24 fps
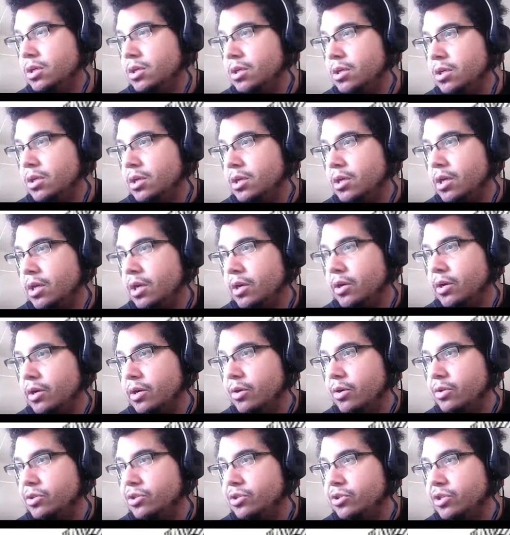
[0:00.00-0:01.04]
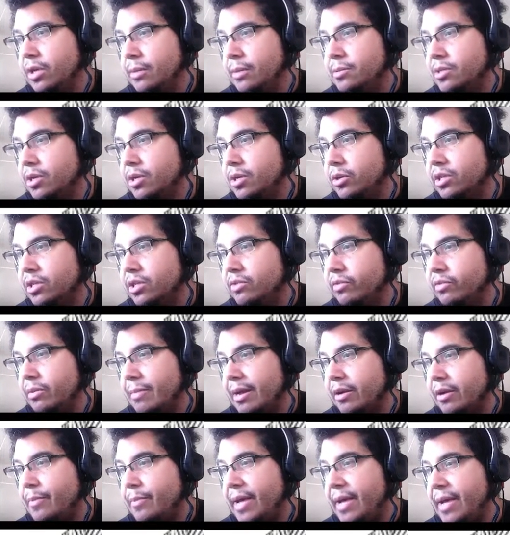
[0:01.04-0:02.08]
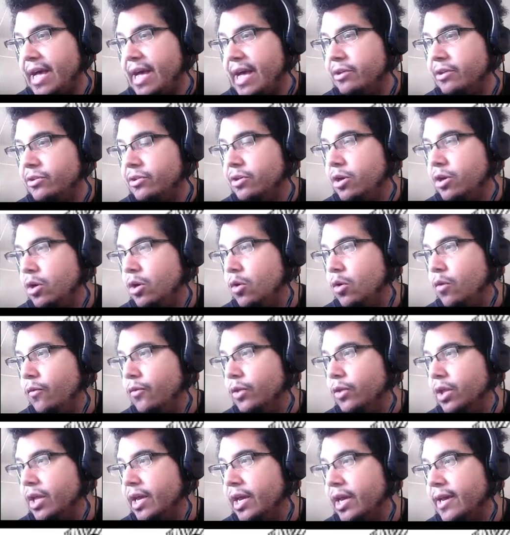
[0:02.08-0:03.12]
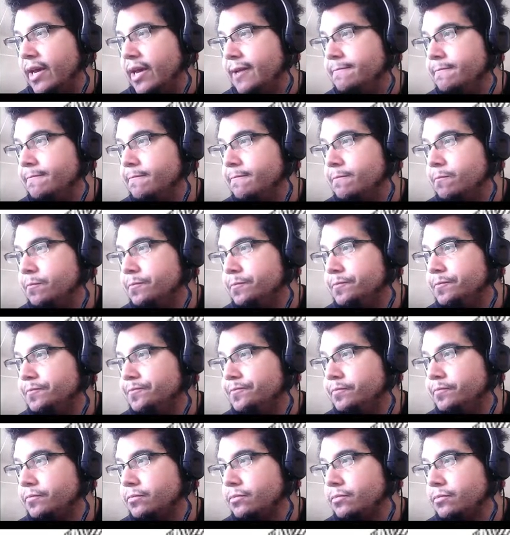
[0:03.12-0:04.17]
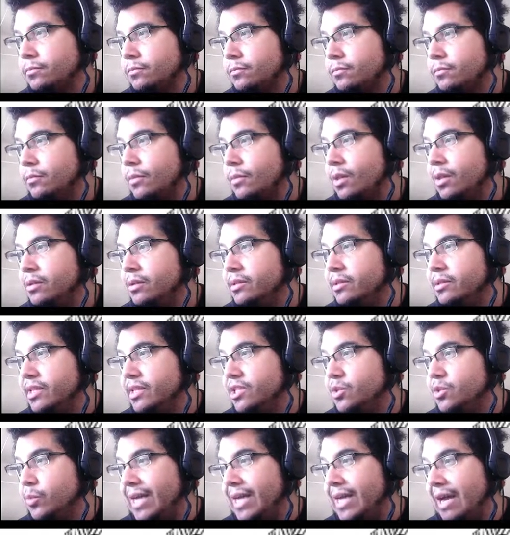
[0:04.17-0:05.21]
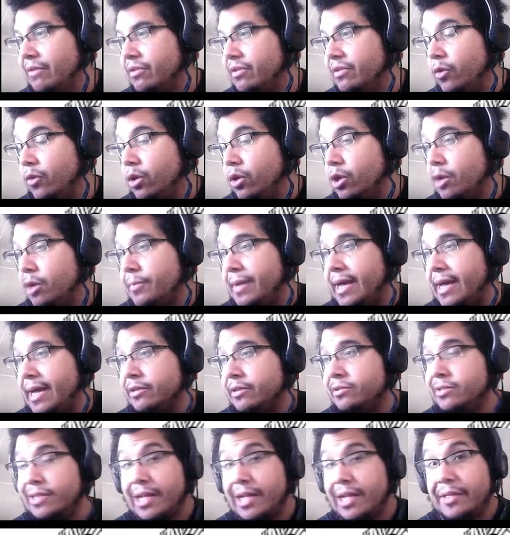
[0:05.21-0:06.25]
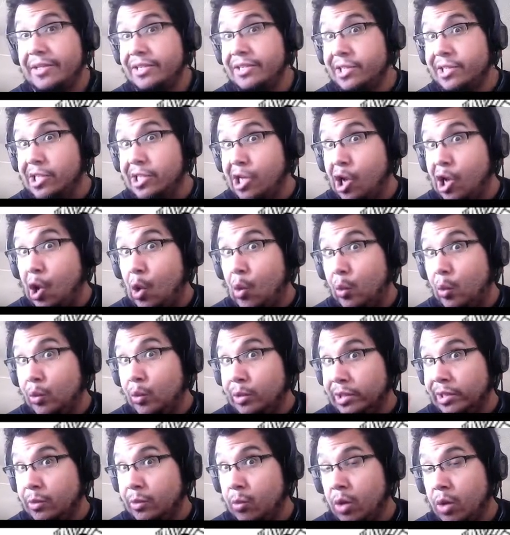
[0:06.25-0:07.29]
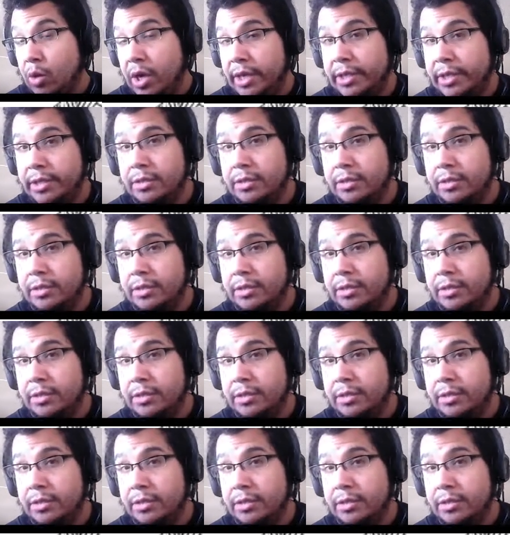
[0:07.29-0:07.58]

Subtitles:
You know, goes to drop shadow, doesn't really matter. Pattern overlay. Since we got rid of all our patterns, and this is the only one,